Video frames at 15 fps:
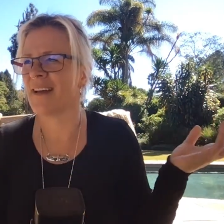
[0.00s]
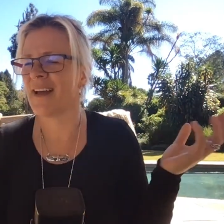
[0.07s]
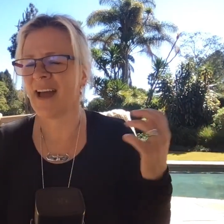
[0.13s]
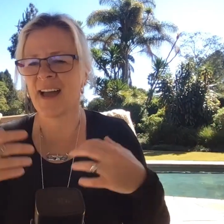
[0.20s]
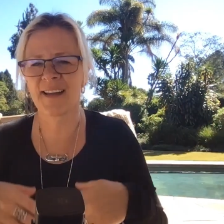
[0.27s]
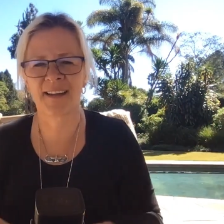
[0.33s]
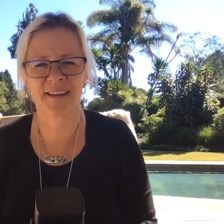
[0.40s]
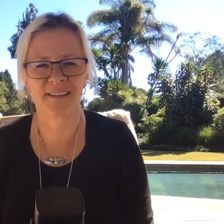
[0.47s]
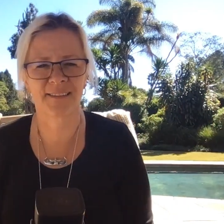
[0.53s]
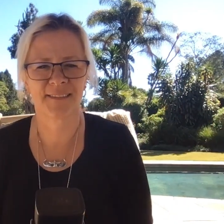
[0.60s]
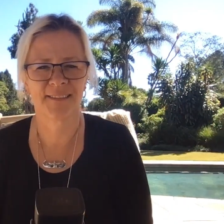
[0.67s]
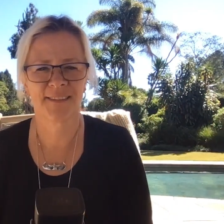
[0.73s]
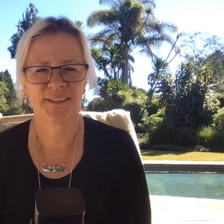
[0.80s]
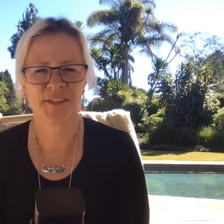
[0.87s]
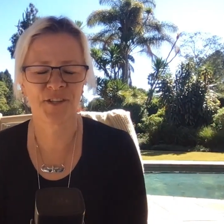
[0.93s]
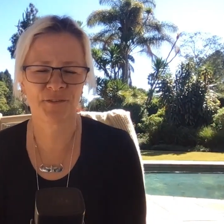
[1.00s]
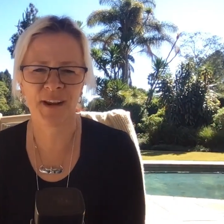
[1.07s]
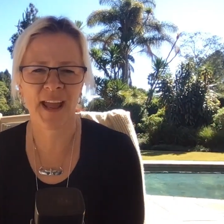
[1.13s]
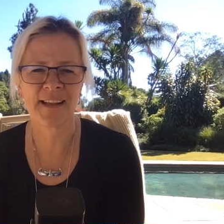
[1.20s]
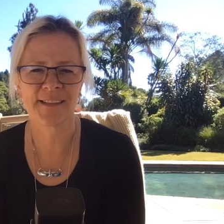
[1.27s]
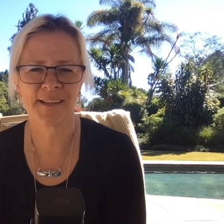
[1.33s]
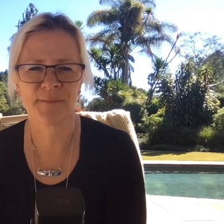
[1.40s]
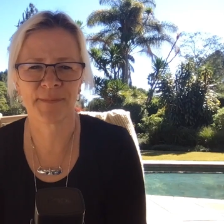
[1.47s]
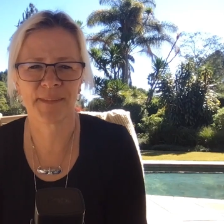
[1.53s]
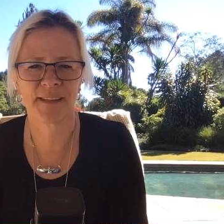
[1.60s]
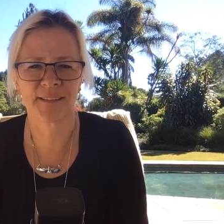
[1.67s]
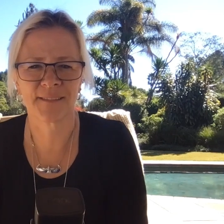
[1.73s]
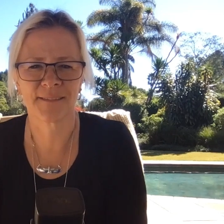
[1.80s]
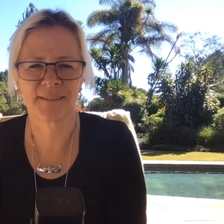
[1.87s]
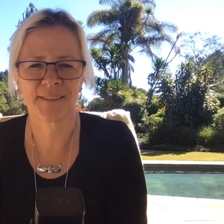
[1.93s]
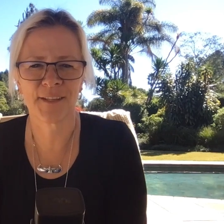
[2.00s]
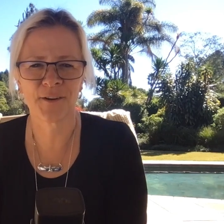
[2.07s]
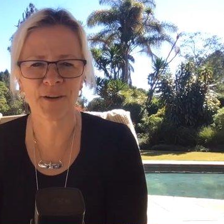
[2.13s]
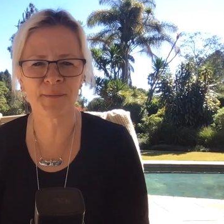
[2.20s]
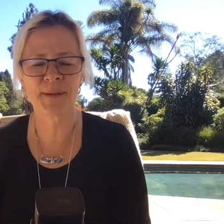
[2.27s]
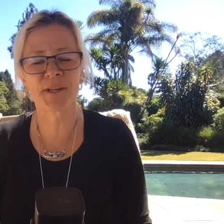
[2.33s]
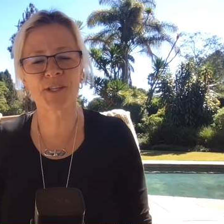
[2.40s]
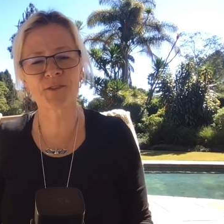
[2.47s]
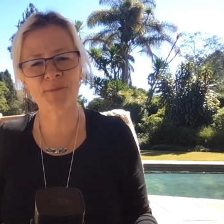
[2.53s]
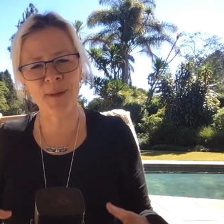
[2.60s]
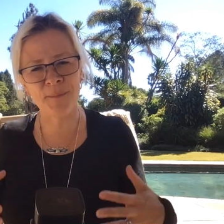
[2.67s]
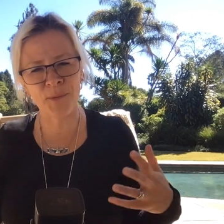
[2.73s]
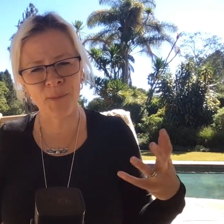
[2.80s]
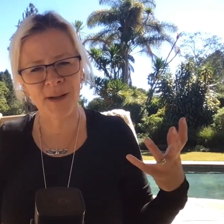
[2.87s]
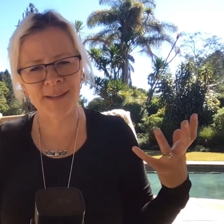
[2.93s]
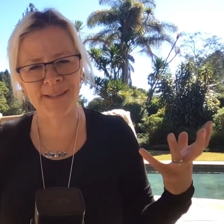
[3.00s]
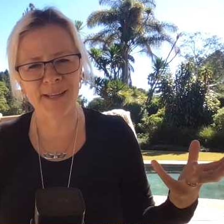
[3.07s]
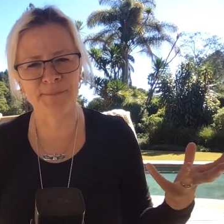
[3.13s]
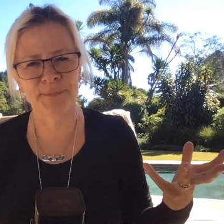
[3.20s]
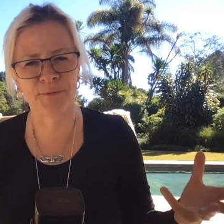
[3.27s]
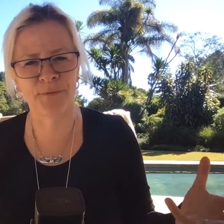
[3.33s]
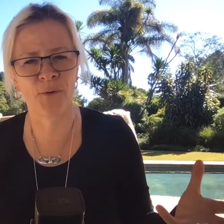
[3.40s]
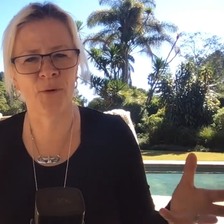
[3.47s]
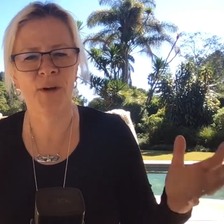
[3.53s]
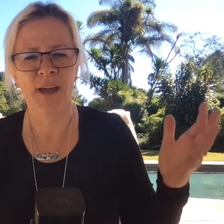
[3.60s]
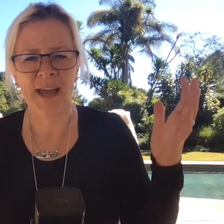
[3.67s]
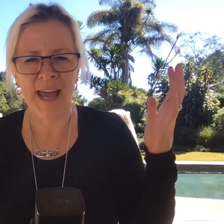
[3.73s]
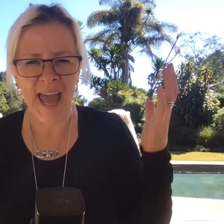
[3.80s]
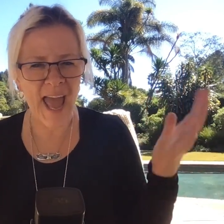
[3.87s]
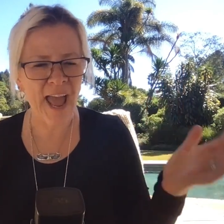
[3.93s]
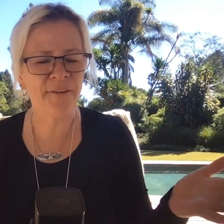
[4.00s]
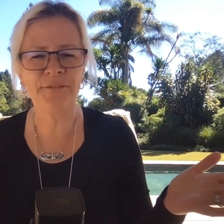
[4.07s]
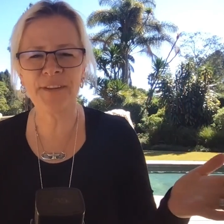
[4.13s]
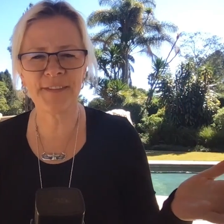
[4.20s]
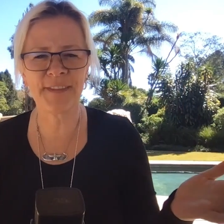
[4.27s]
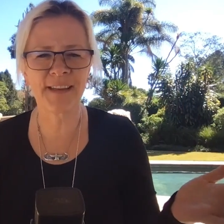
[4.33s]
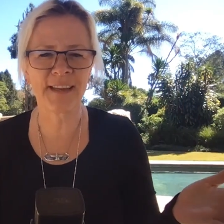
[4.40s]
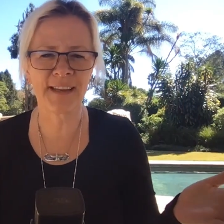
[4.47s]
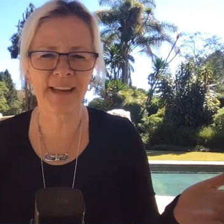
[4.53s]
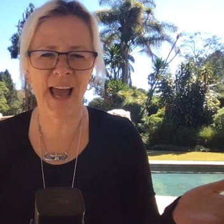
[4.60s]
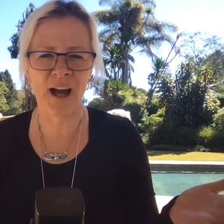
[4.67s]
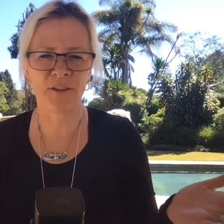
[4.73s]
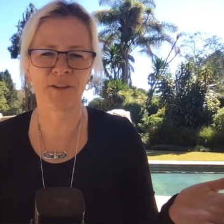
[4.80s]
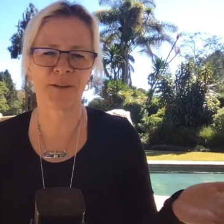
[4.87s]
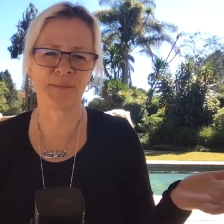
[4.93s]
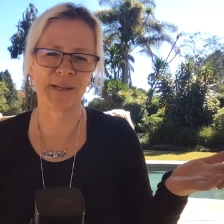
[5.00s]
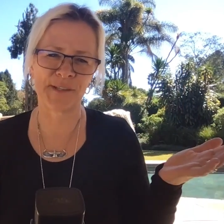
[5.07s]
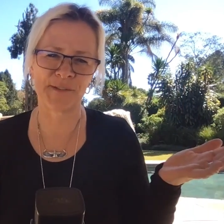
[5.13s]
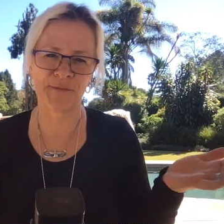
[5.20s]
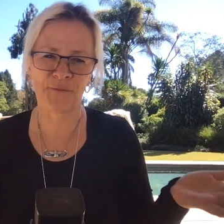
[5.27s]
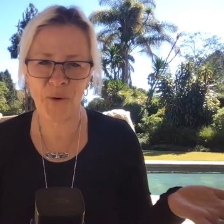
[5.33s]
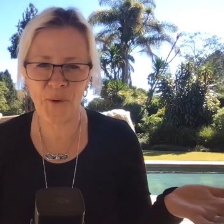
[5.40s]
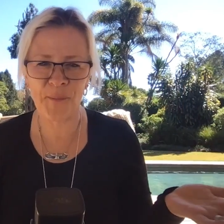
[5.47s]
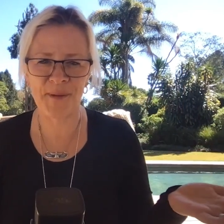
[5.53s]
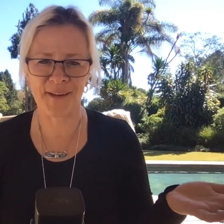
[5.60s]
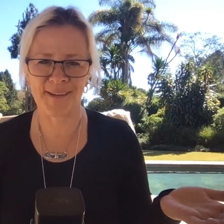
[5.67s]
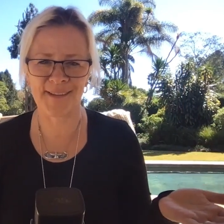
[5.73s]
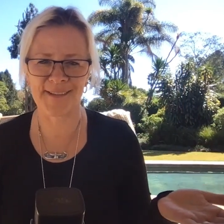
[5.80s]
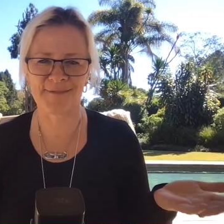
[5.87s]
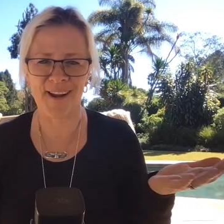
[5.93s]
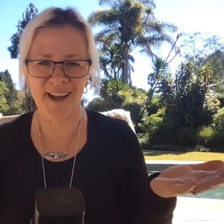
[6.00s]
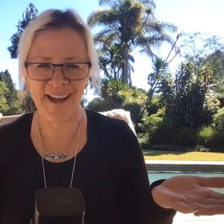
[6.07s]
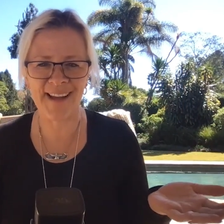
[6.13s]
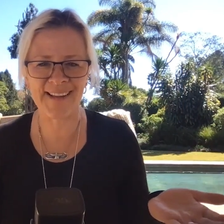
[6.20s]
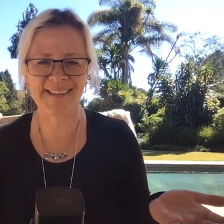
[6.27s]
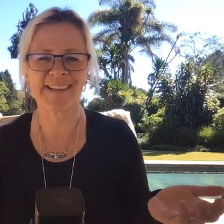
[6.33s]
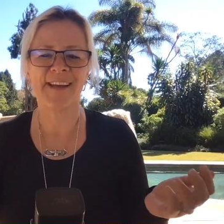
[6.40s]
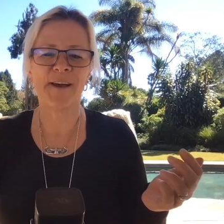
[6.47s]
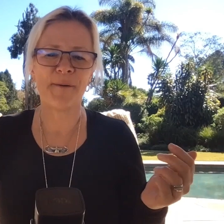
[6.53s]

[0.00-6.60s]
Heka, you create something. You know what I mean? Because remember what I said before, everything in alchemy is formulas, right?